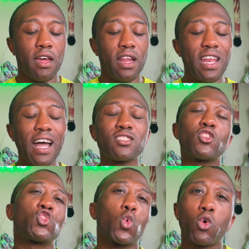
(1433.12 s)
not
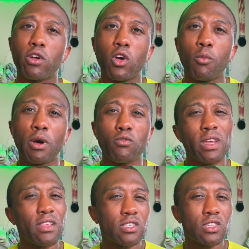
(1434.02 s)
tutorial, but
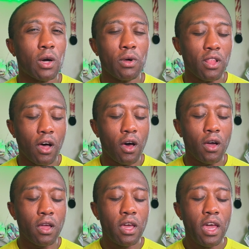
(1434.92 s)
really sew
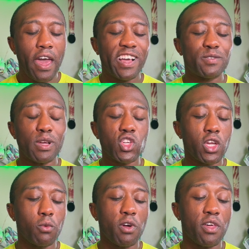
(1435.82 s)
along,
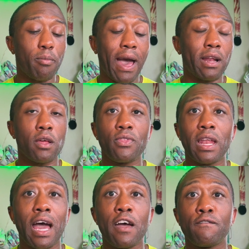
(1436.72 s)
especially with a pattern
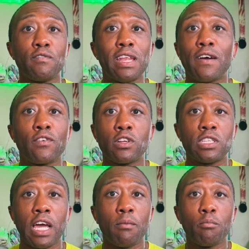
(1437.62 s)
that I've never
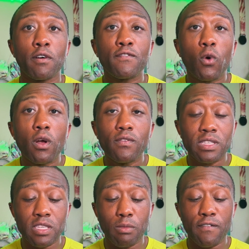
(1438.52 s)
done before.
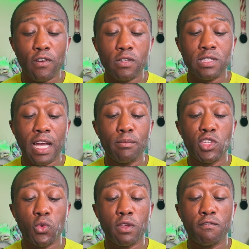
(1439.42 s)
This is my first time
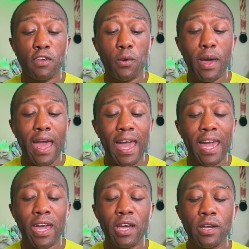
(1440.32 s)
doing view
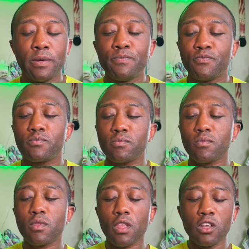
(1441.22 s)
A.
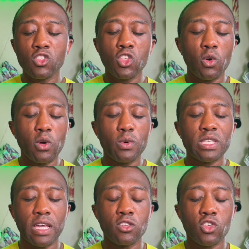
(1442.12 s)
So it was
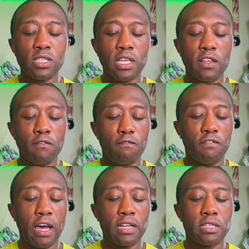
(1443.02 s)
interesting and
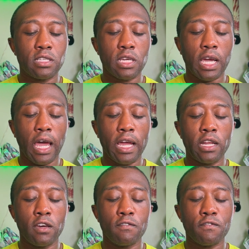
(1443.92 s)
fun to kind
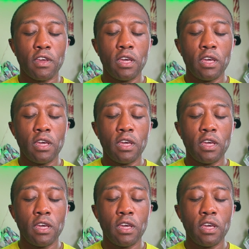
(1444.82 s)
of